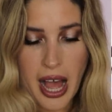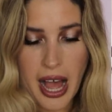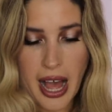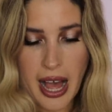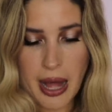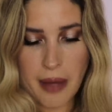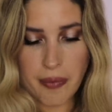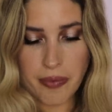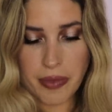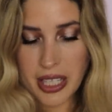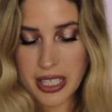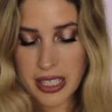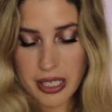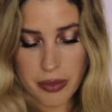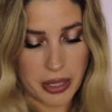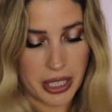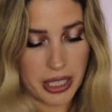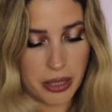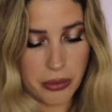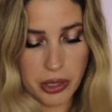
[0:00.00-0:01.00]
Um, it's
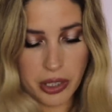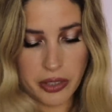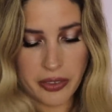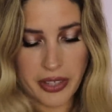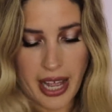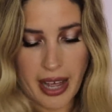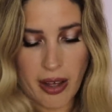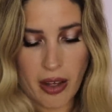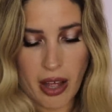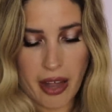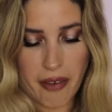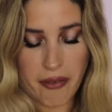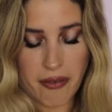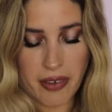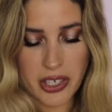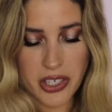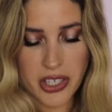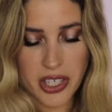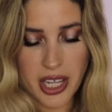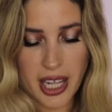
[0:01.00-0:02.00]
available now at
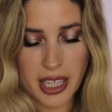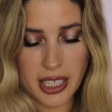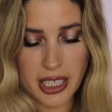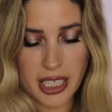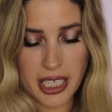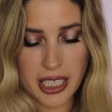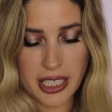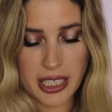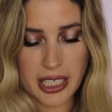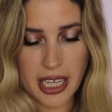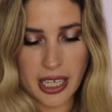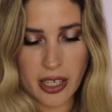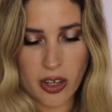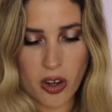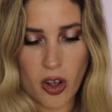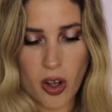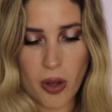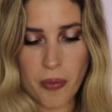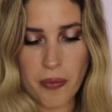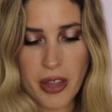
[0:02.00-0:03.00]

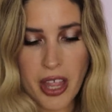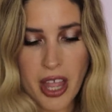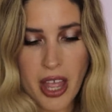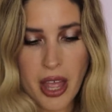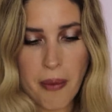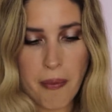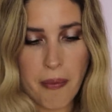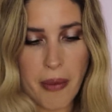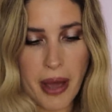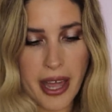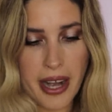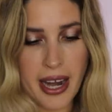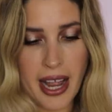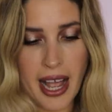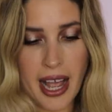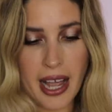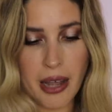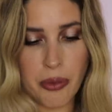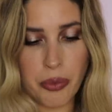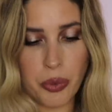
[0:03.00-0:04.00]
farsali.com but
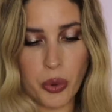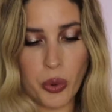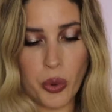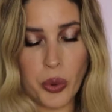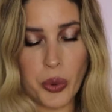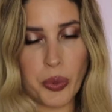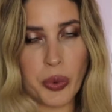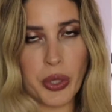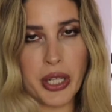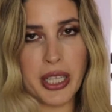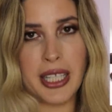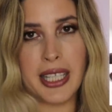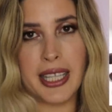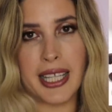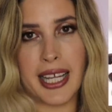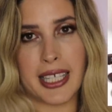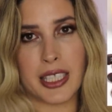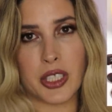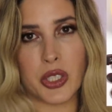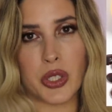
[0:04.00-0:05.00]
I would really
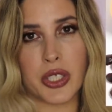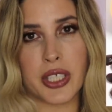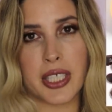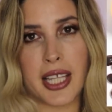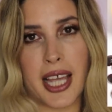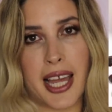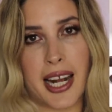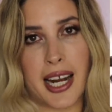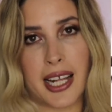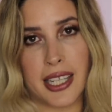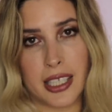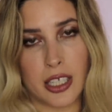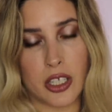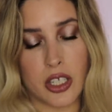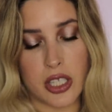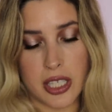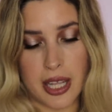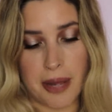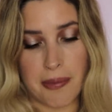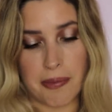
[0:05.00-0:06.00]
like to get a little
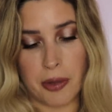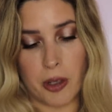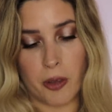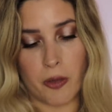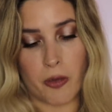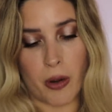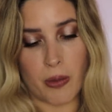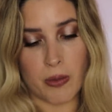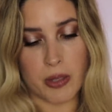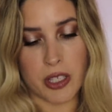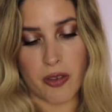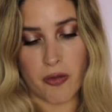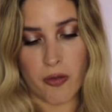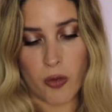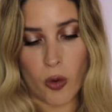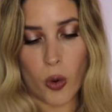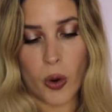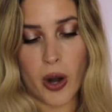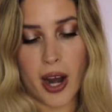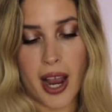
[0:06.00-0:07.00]
sample from
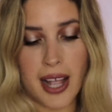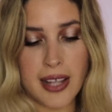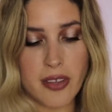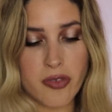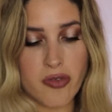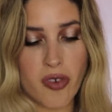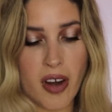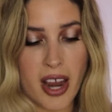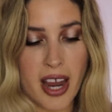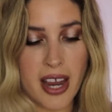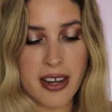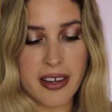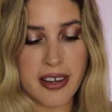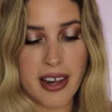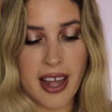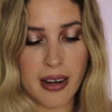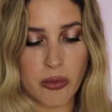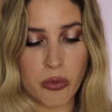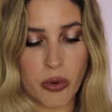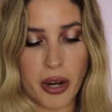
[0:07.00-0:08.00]
Sephora and try it
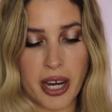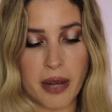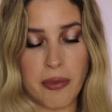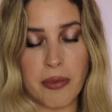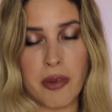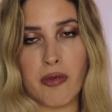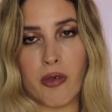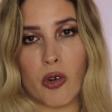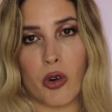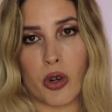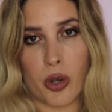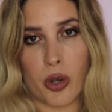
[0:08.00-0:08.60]
that way before